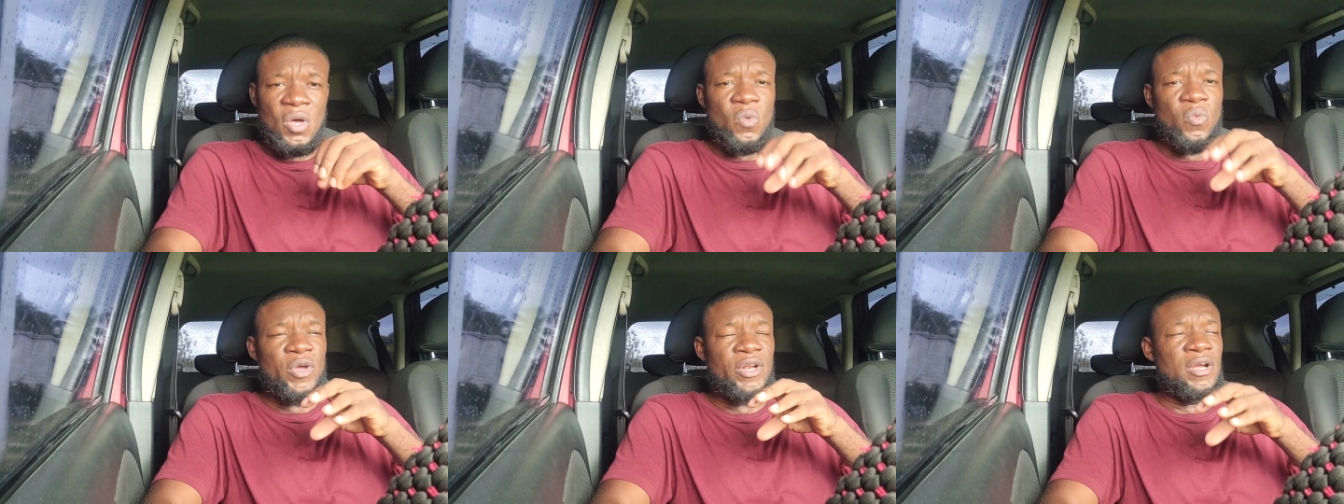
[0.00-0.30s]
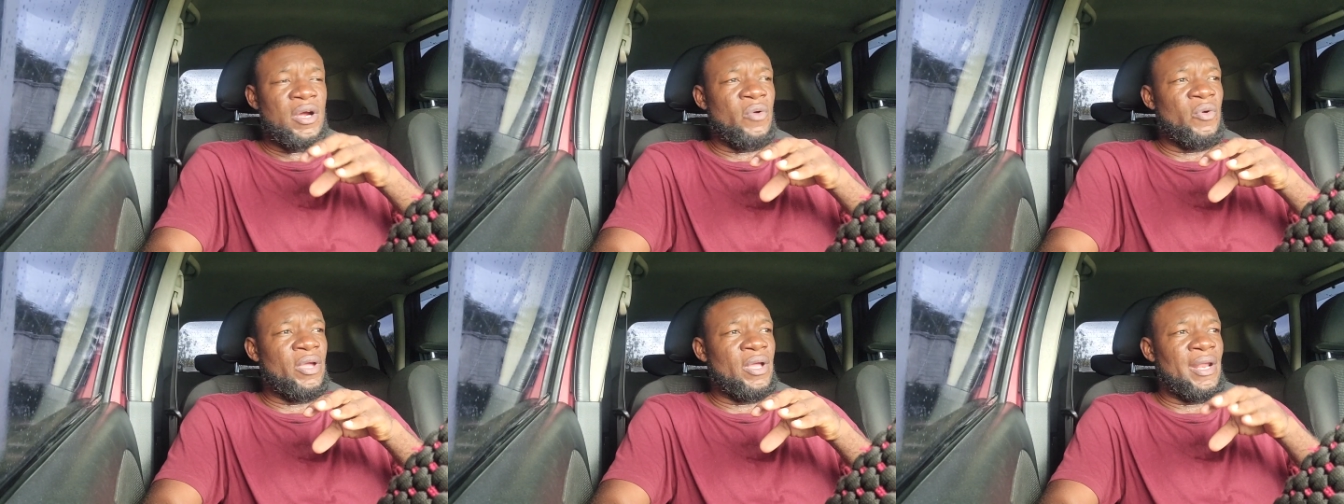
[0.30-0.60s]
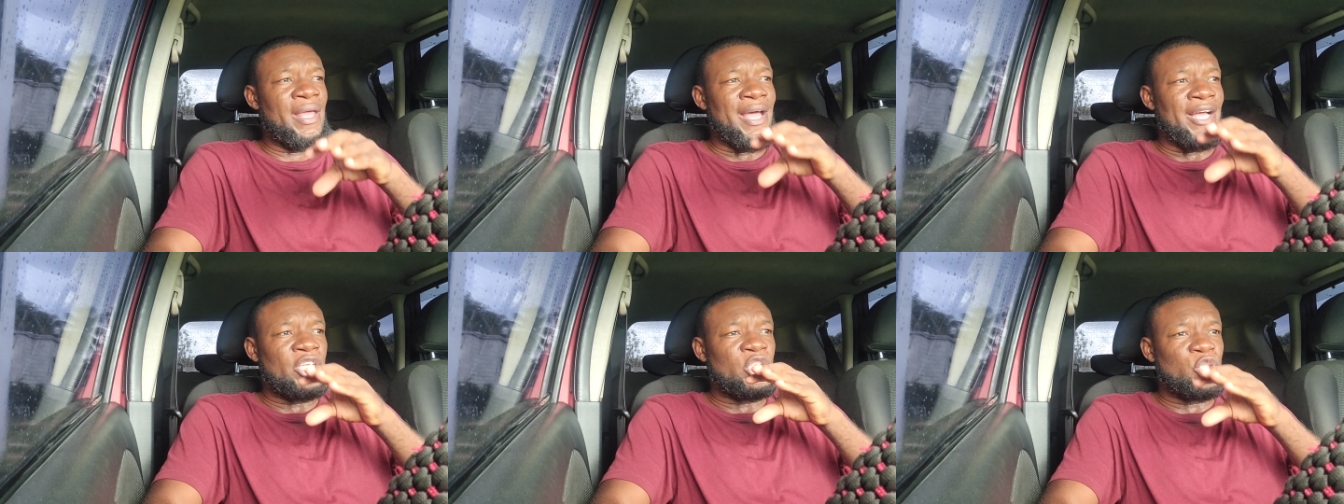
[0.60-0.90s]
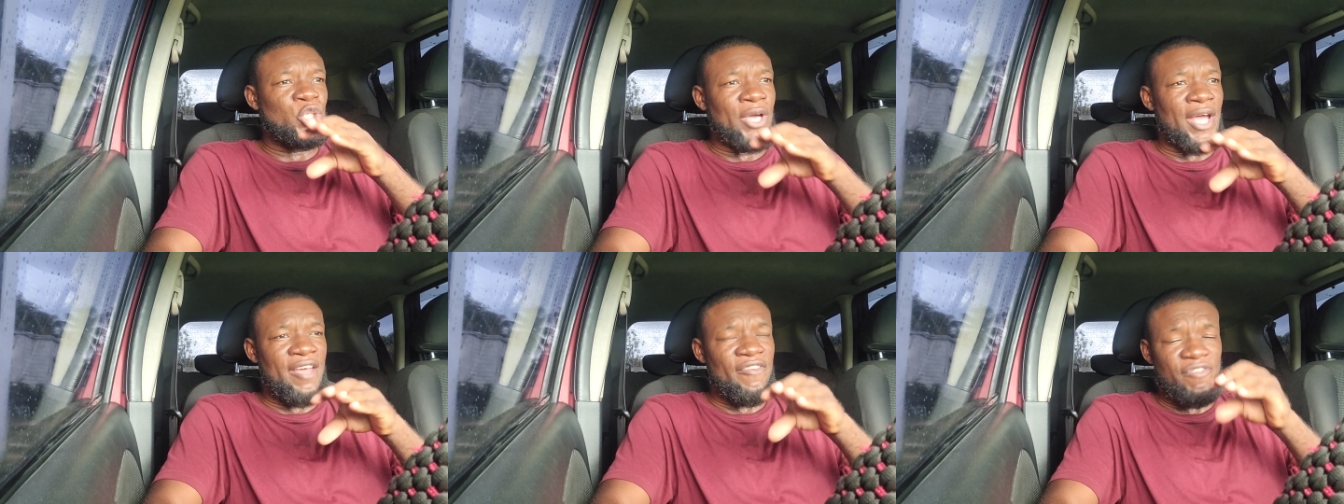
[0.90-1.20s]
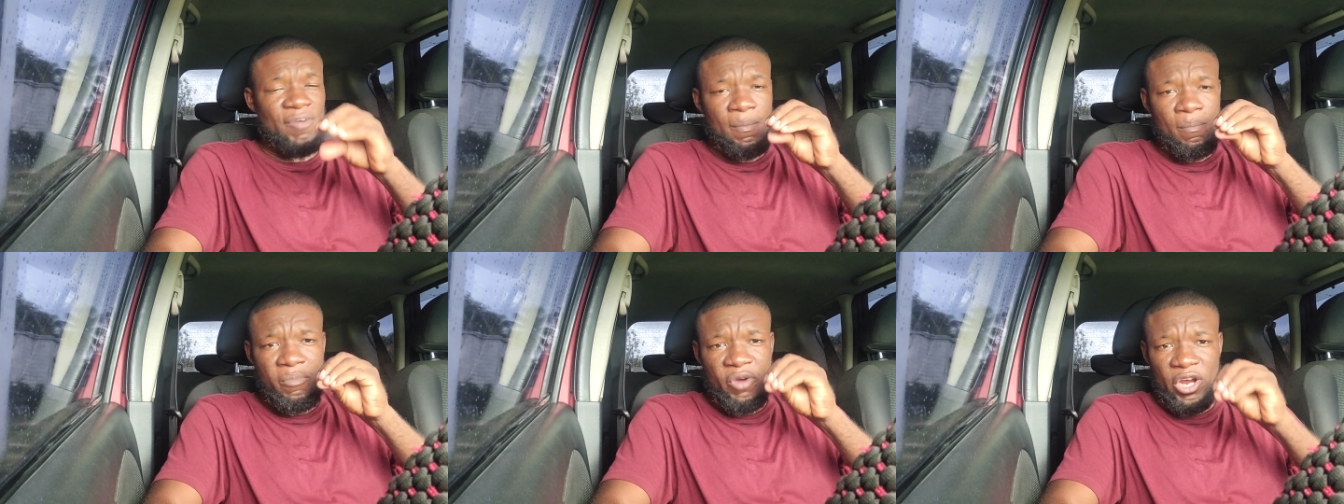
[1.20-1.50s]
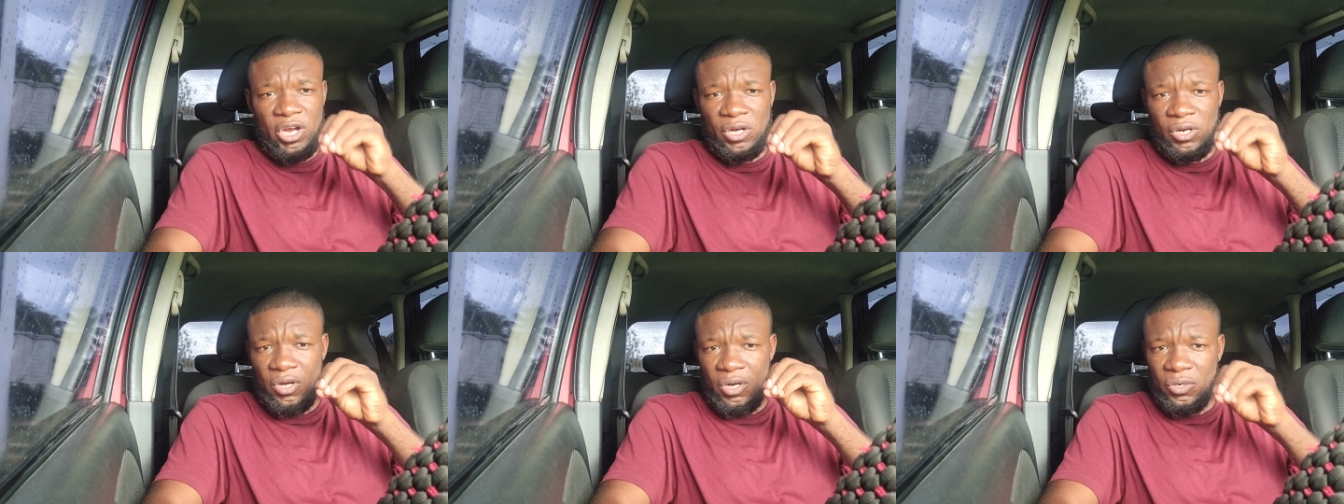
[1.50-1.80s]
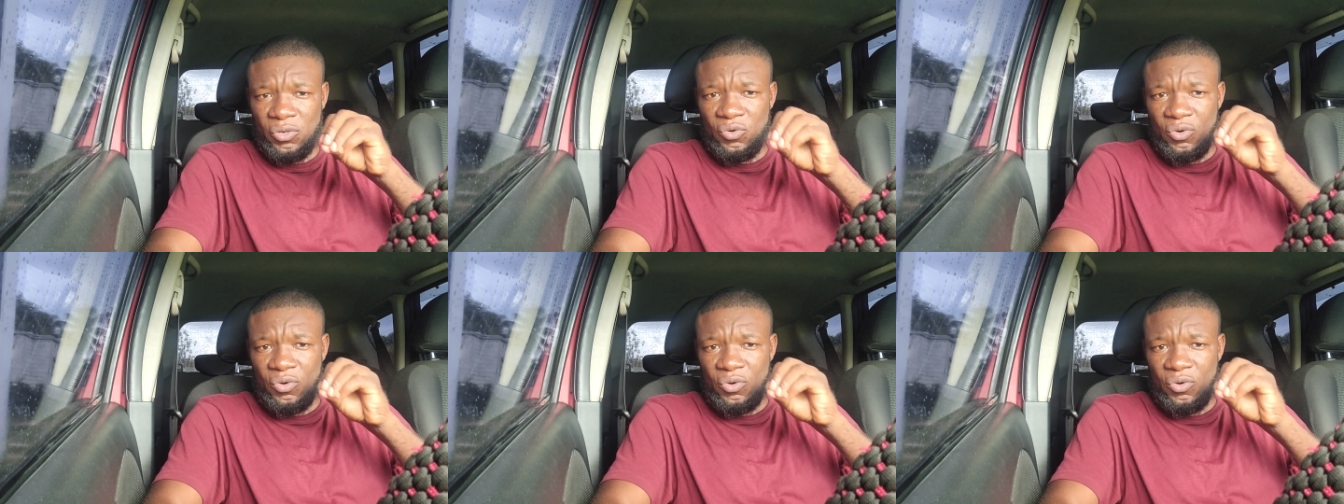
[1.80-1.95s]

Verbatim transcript: we not really a try to bring down